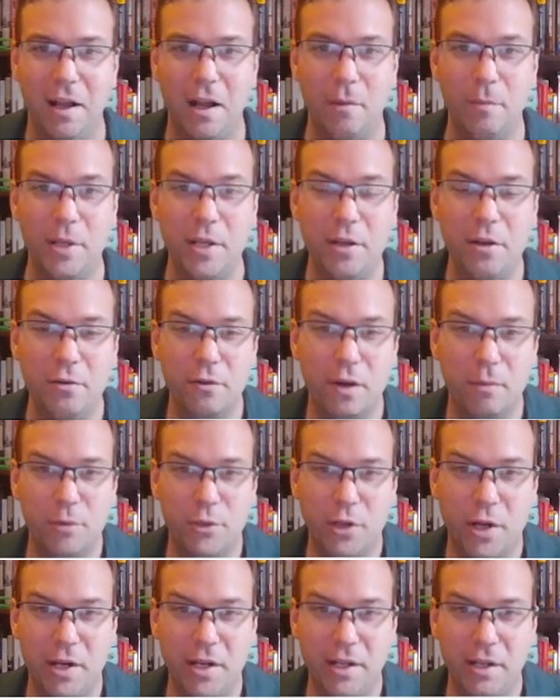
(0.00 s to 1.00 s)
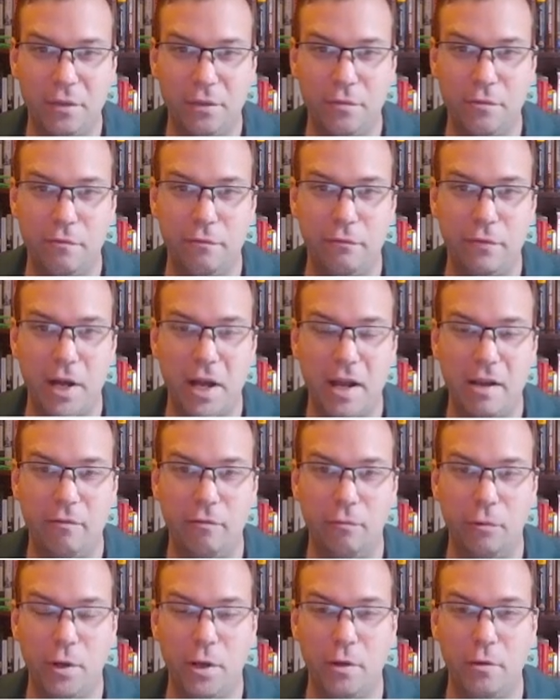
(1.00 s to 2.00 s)
Here I'm trying to get through 5
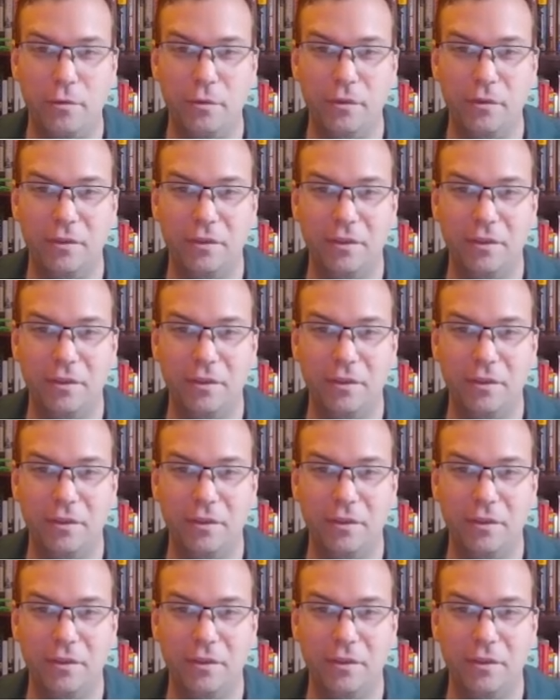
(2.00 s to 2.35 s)
rows.